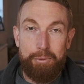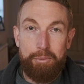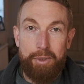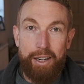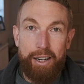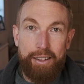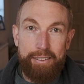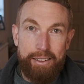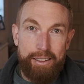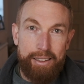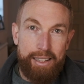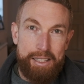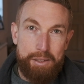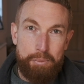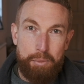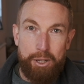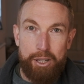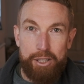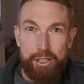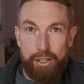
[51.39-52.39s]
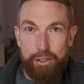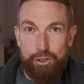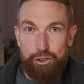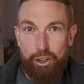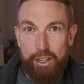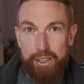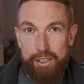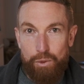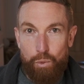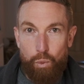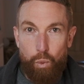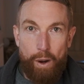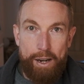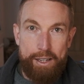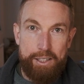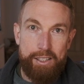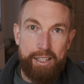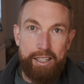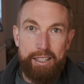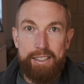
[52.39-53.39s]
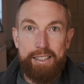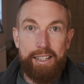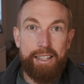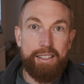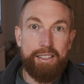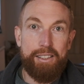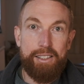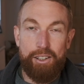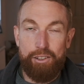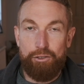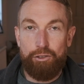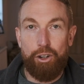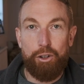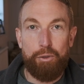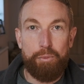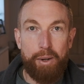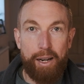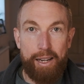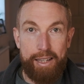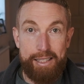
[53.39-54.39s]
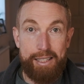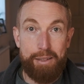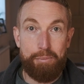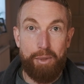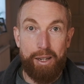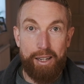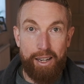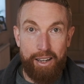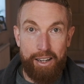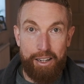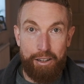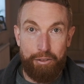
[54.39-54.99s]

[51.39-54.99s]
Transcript: and I think that's because I was trying to wedge things into the wrong place in my life.